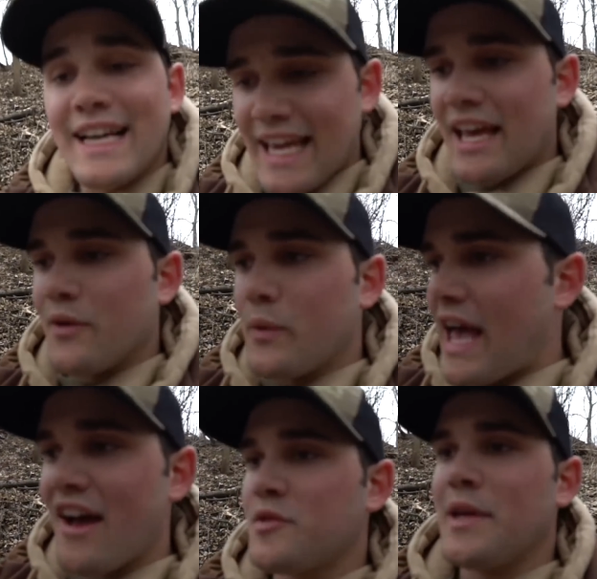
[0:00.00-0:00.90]
Again, we
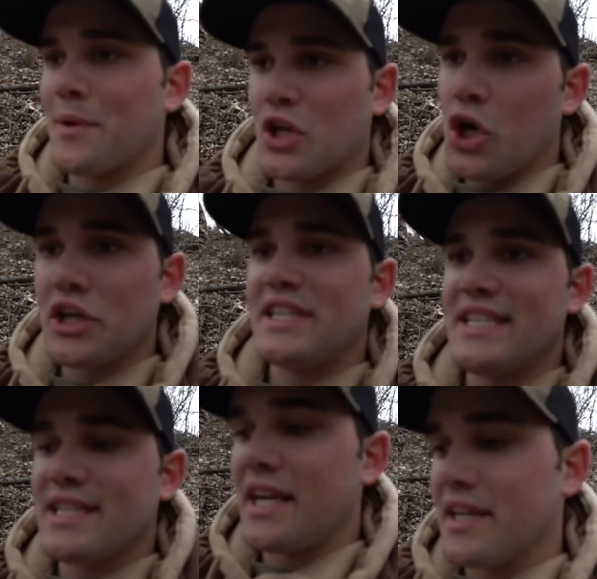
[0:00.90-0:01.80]
have to be able to cook
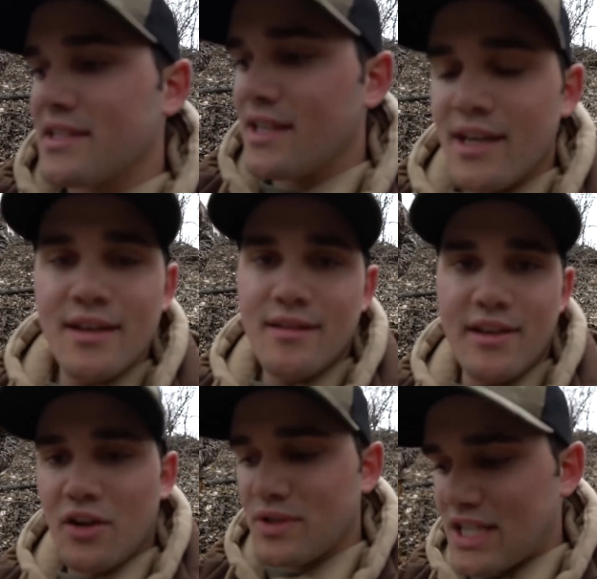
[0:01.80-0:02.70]
these things,
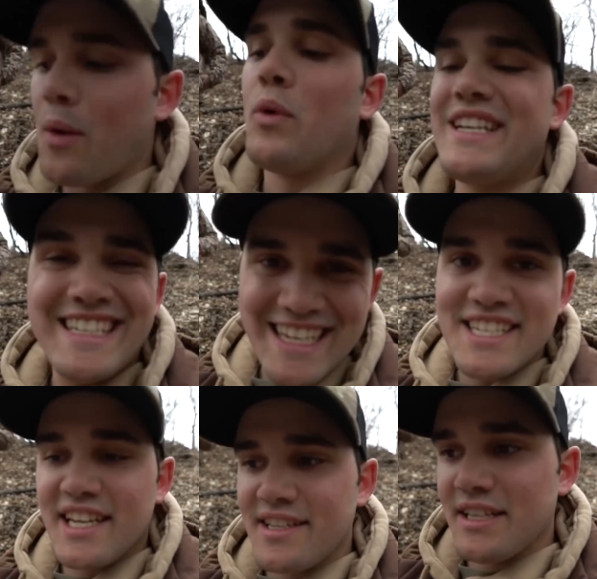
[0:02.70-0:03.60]
you know, somewhat
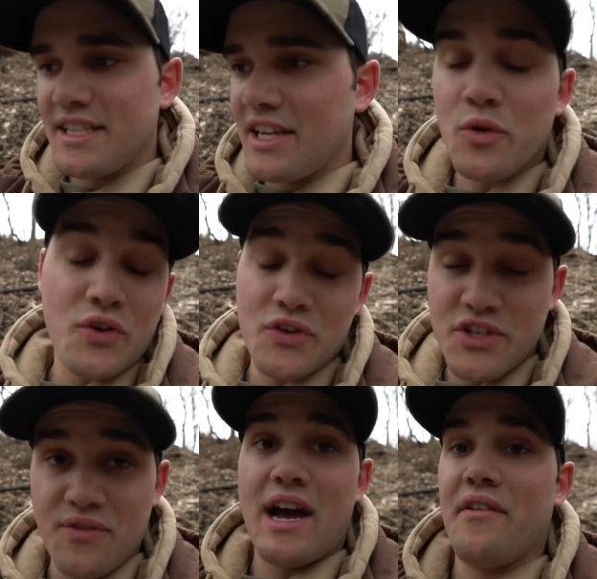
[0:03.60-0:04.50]
decent in order to
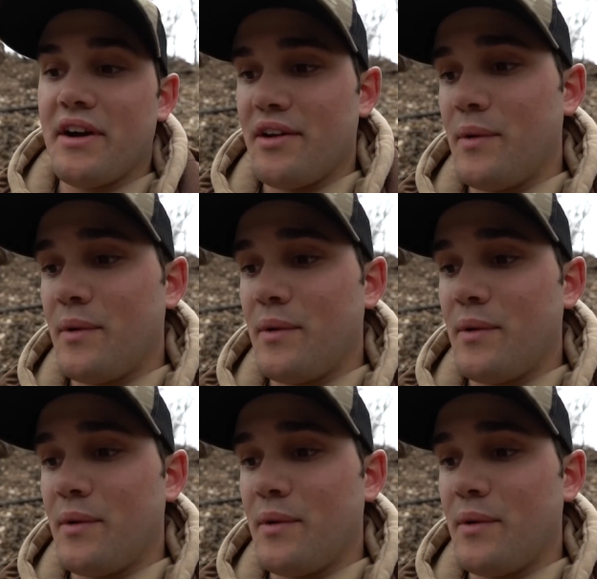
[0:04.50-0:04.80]
survive out here.